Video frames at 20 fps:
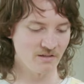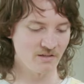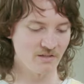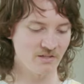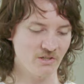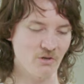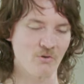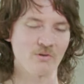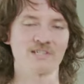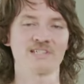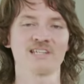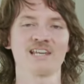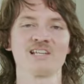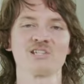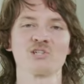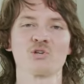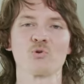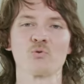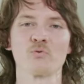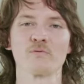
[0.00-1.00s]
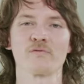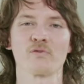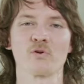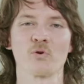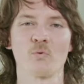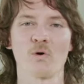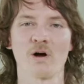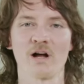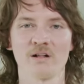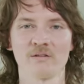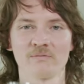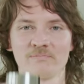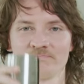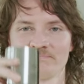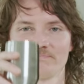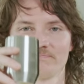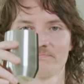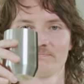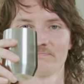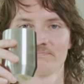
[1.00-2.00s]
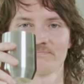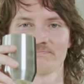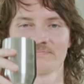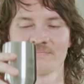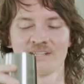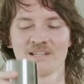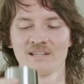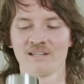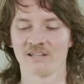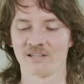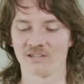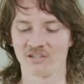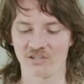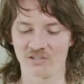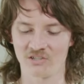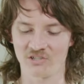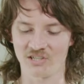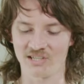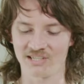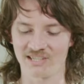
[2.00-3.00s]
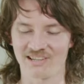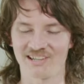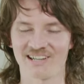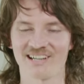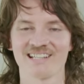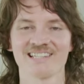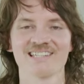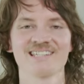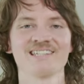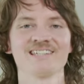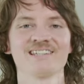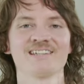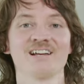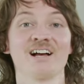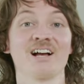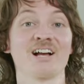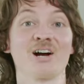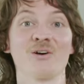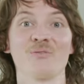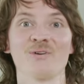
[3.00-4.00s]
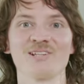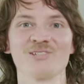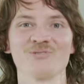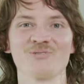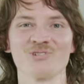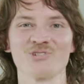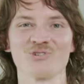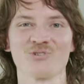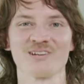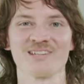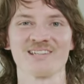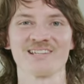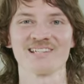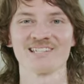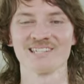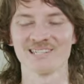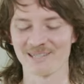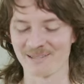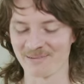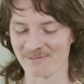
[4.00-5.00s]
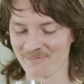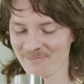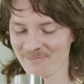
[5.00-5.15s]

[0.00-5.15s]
so it stays cool for a while. Cheers guys, I can't wait to enjoy this.